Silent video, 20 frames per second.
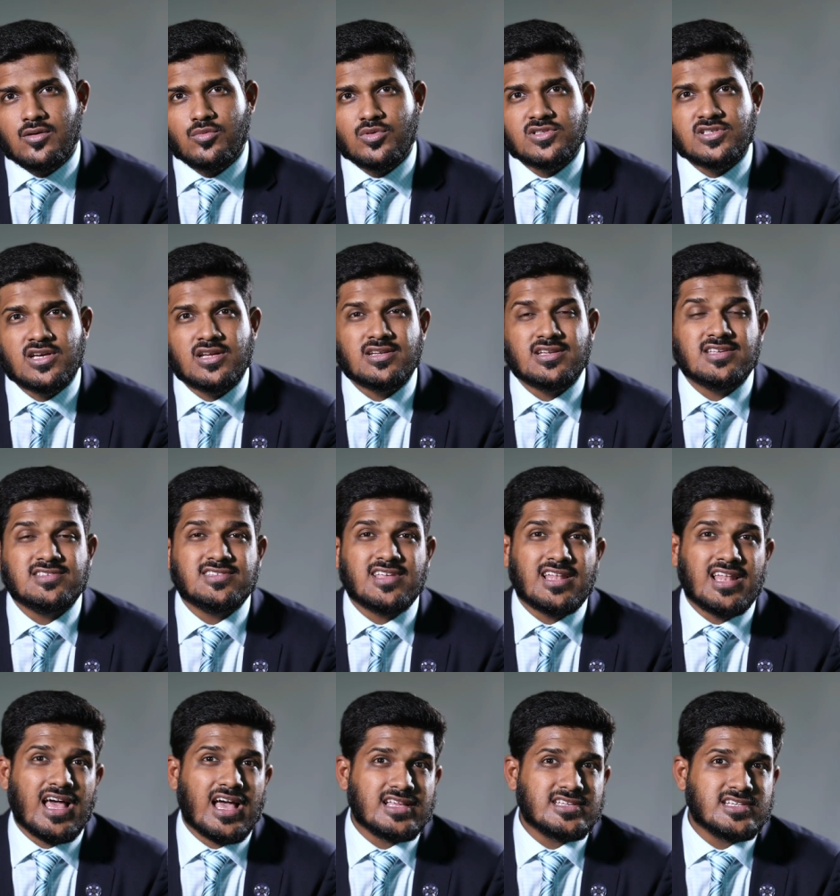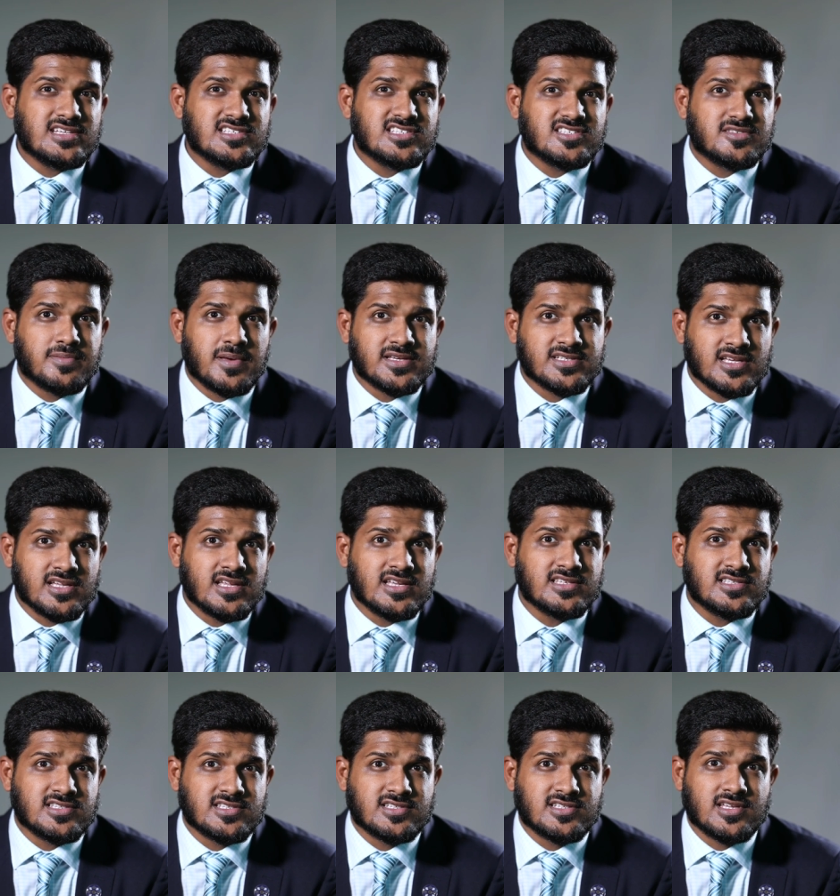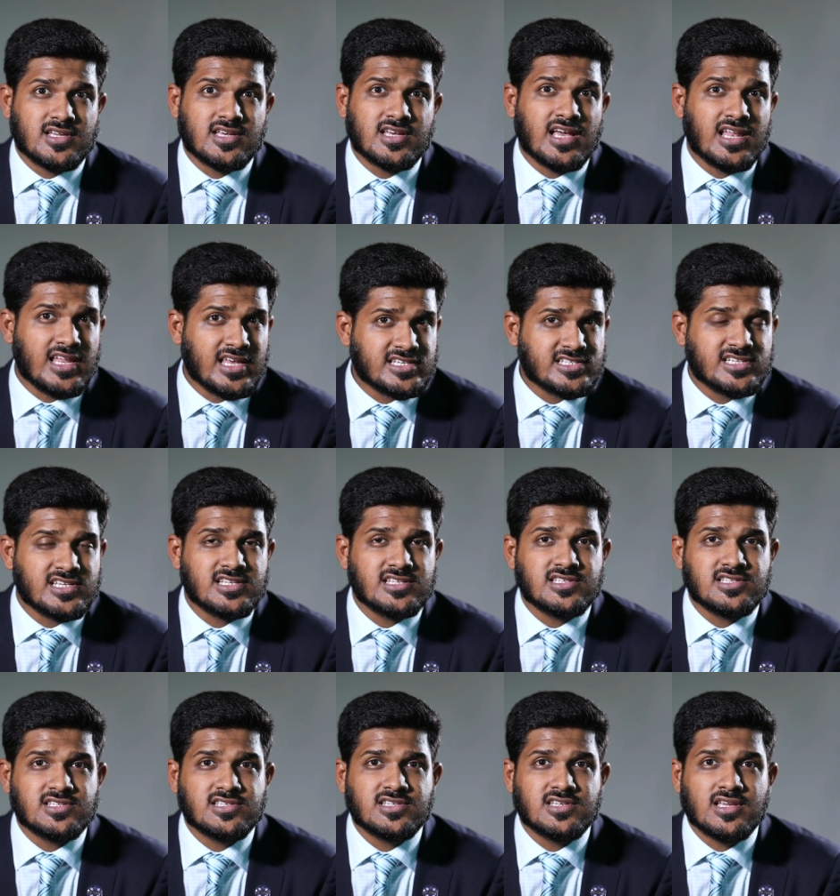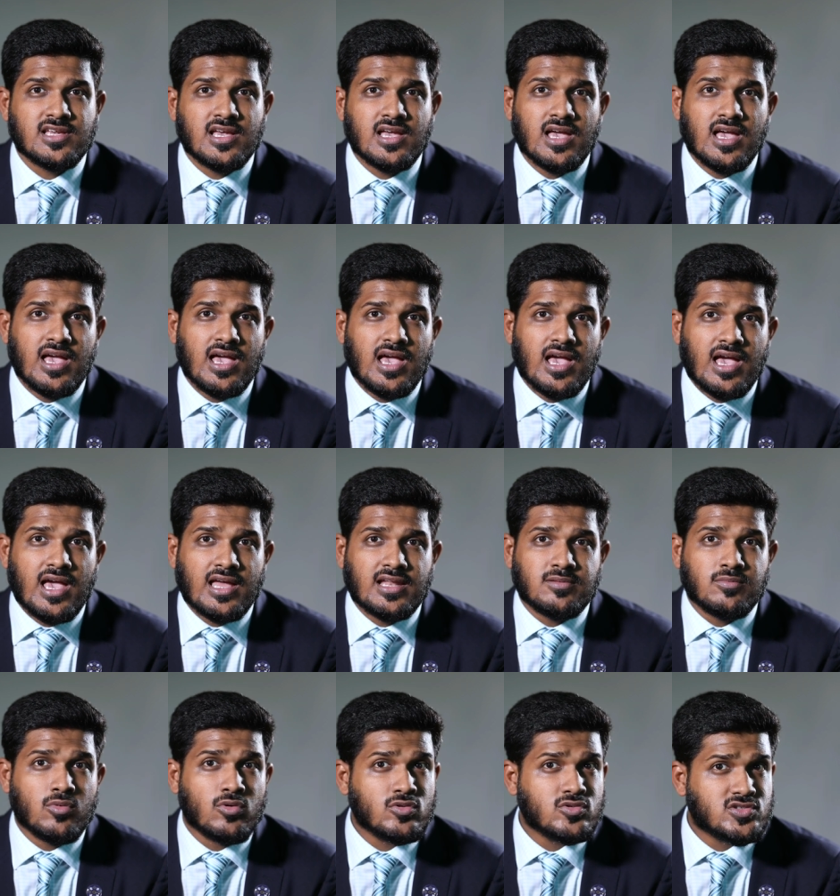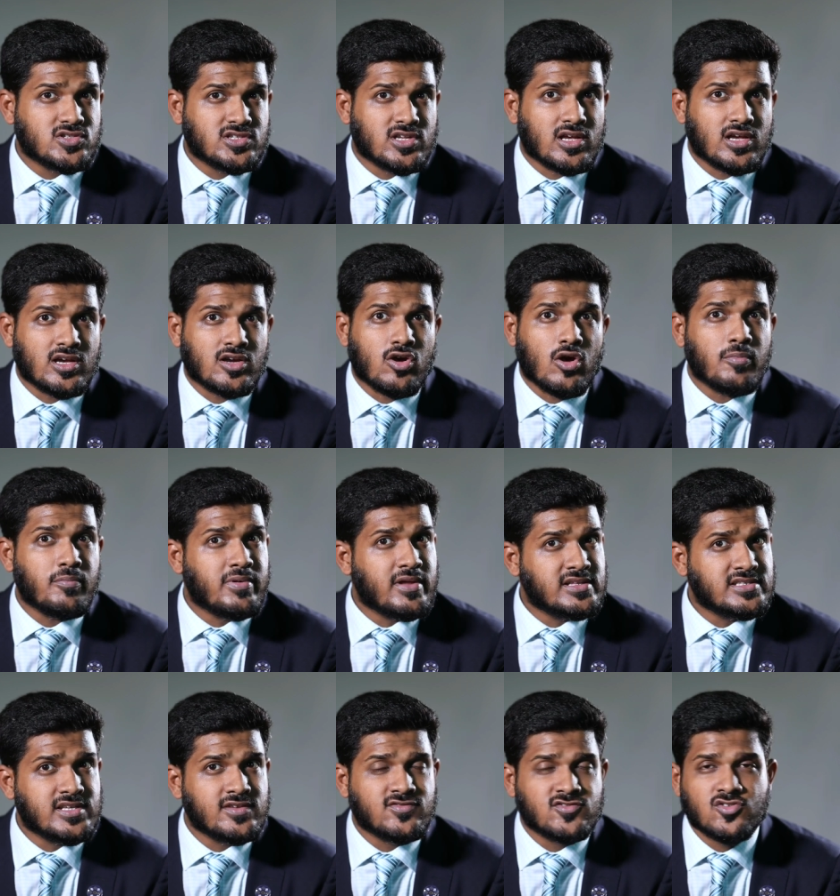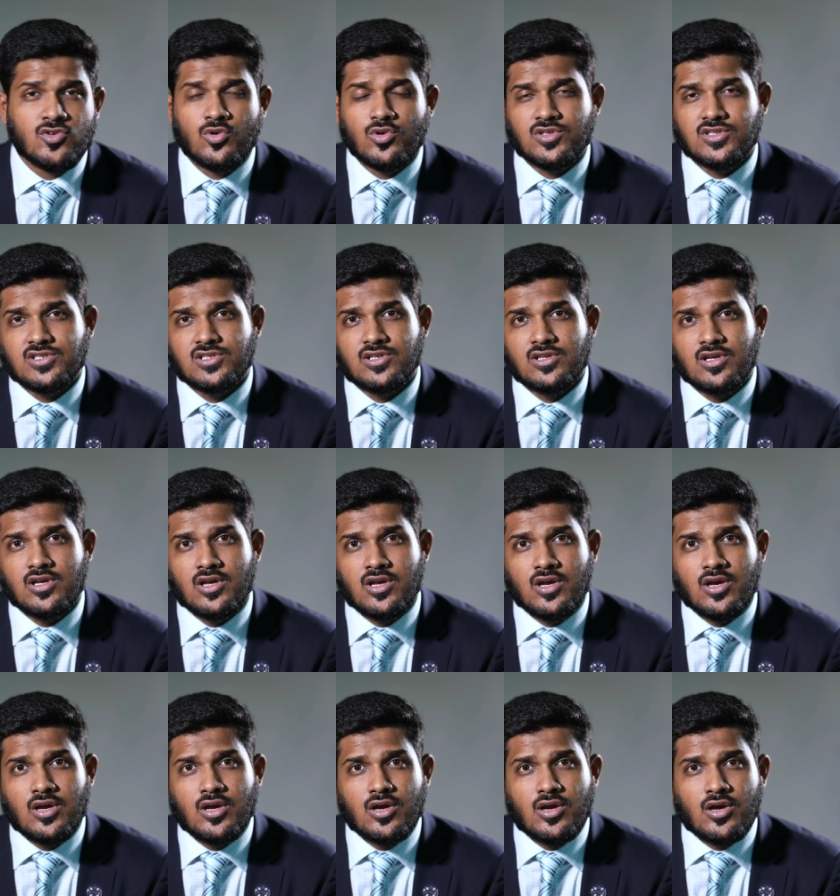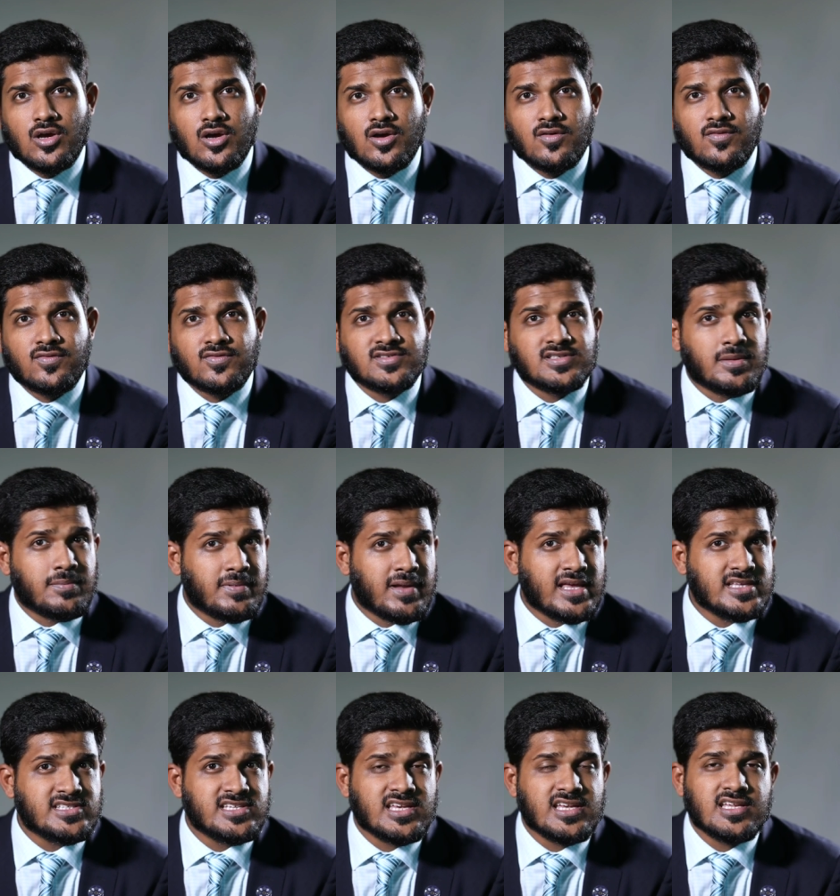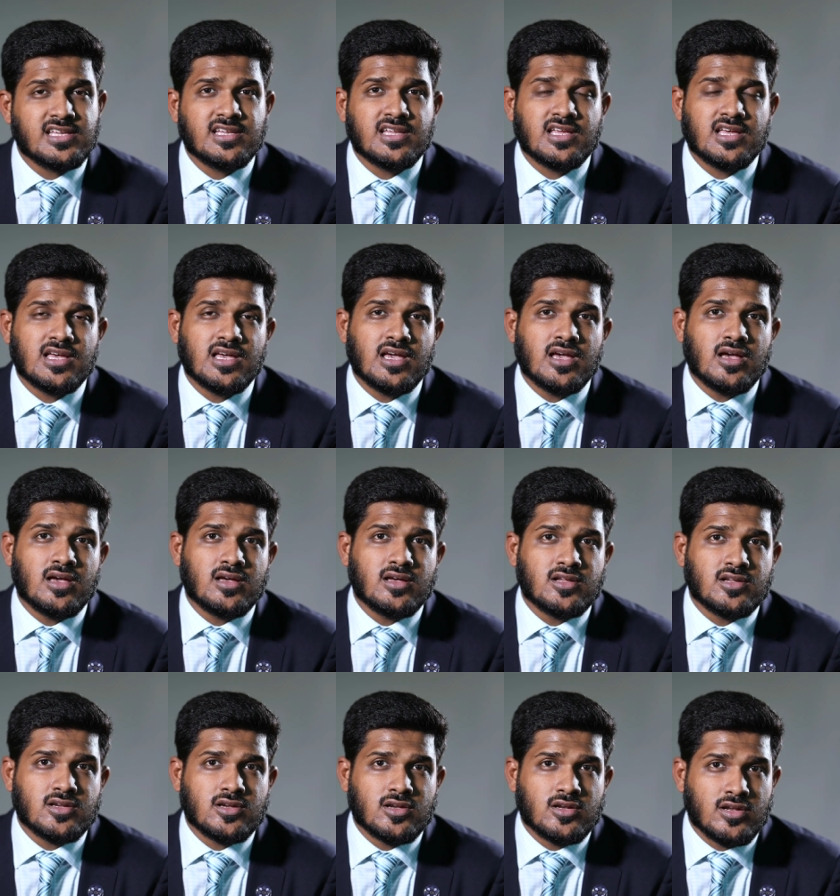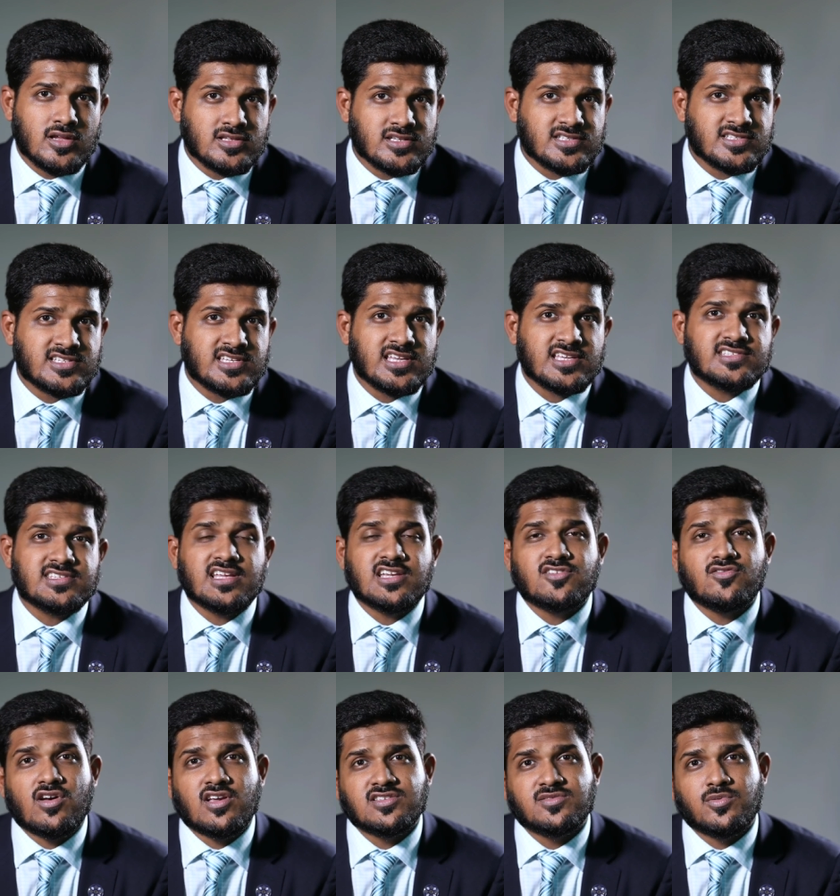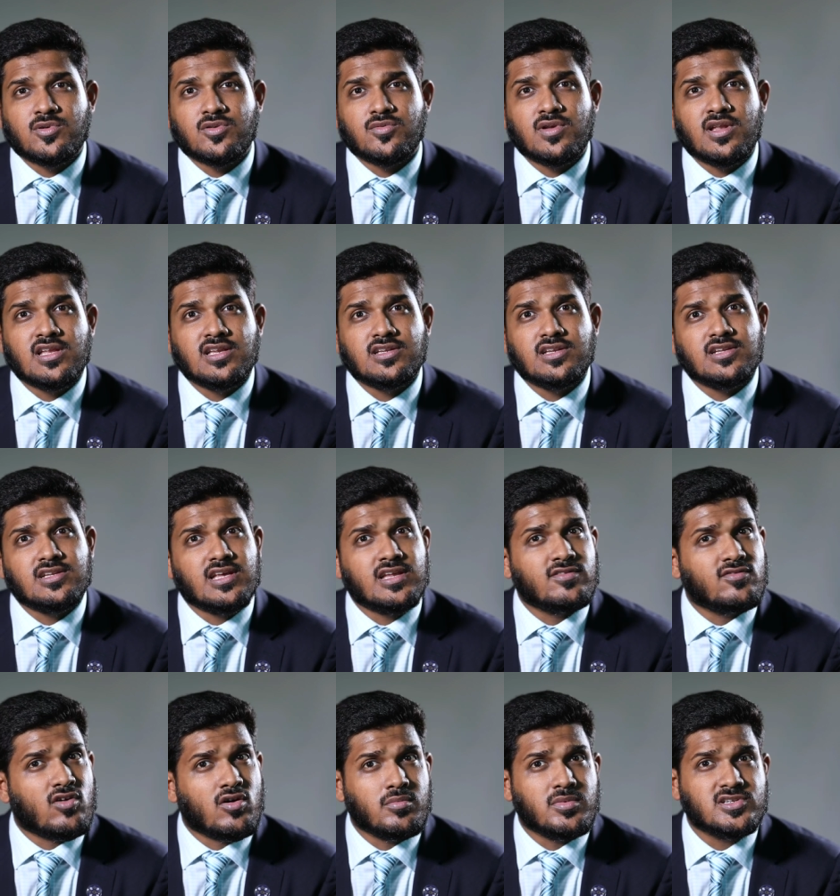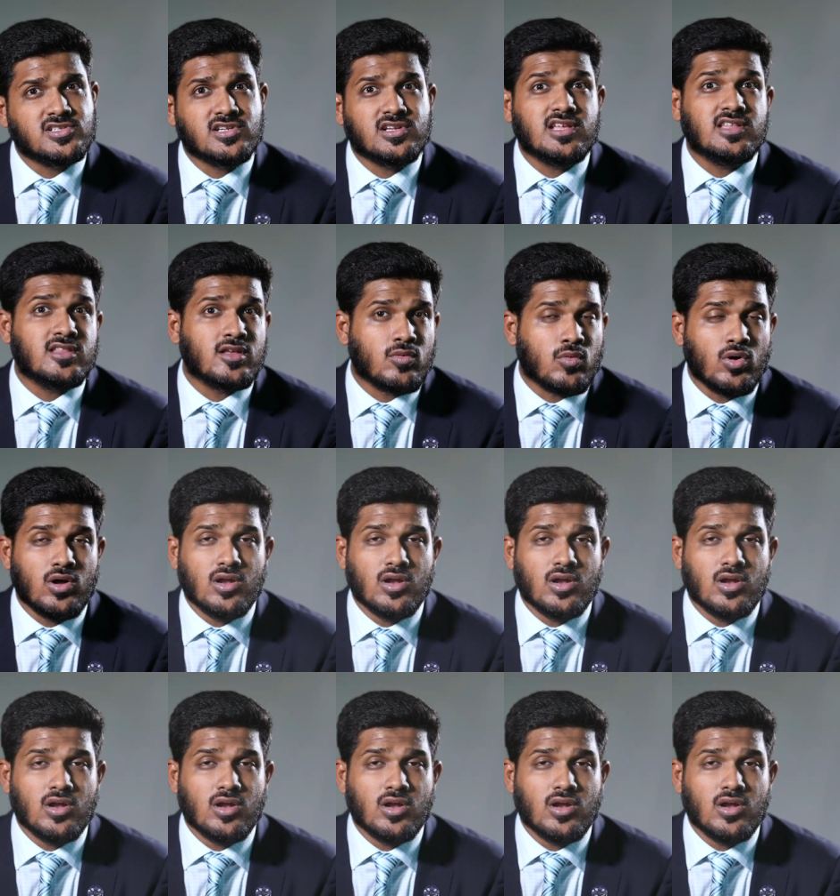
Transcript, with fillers: which contains the largest specialist collections and most uh, comprehensive source of supply chain, logistics, and transport related information in the